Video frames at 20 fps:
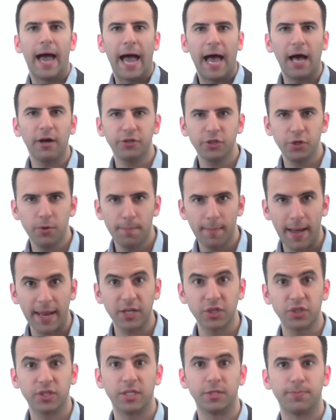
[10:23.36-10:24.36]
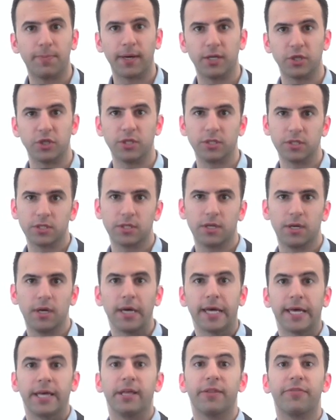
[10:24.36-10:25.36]
How do you manage these patients?
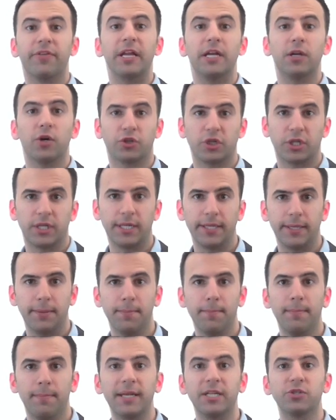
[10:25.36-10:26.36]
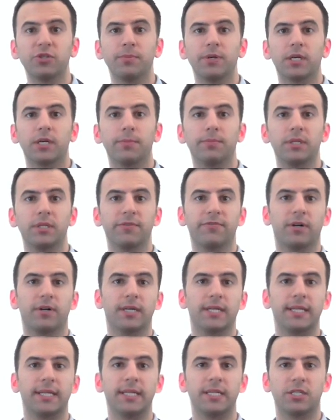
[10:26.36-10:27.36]
Think logically. Management can be
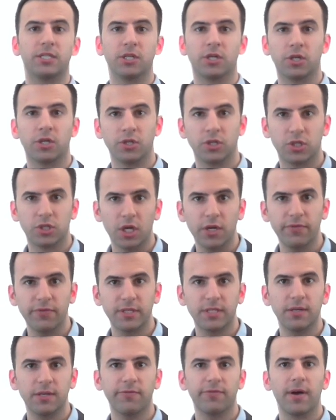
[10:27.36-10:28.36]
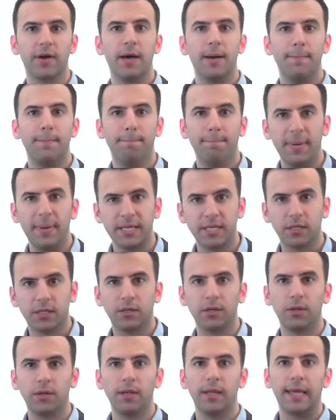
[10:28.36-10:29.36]
divided into conservative,
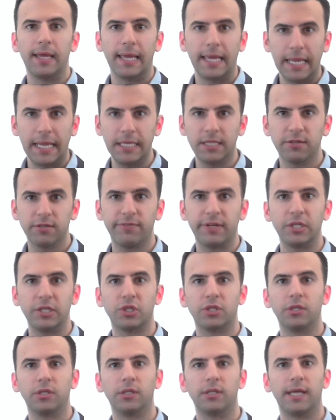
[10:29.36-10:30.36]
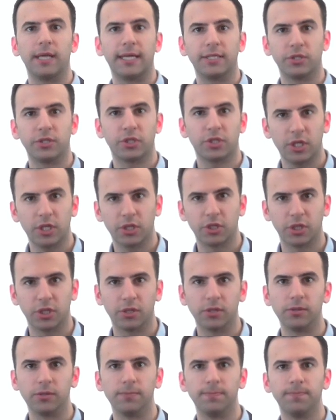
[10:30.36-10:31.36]
medical, interventional, and
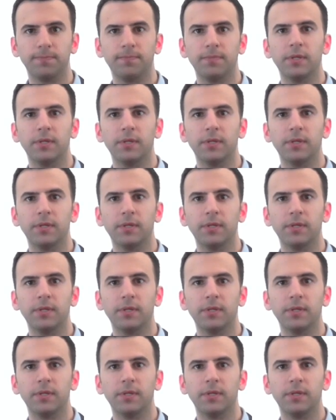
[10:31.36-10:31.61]
surgical.